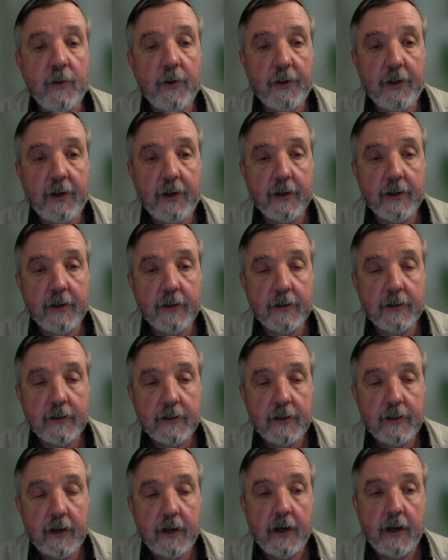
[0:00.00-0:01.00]
with it,
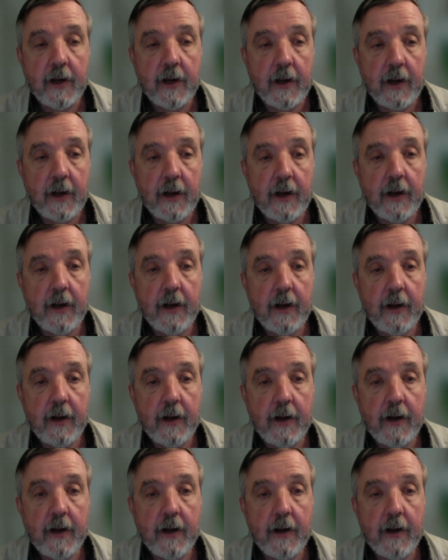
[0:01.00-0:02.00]

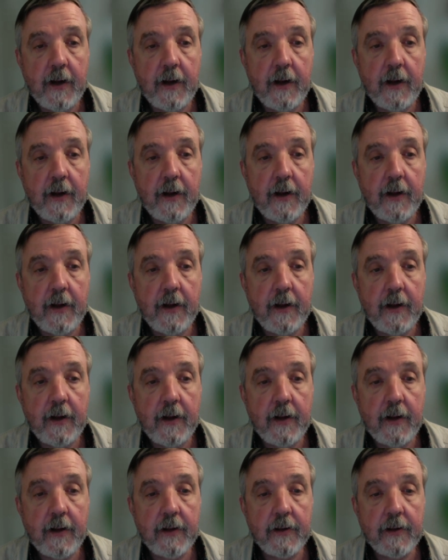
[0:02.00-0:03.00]

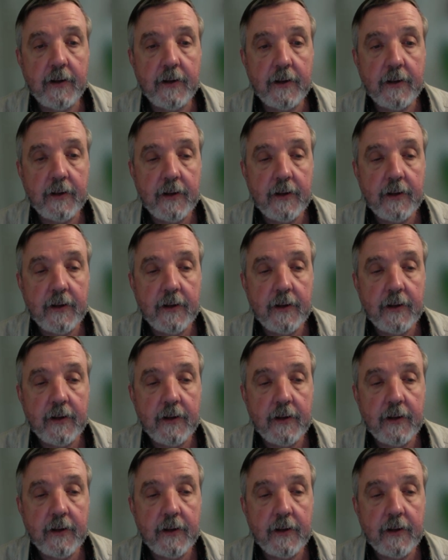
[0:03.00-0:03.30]
and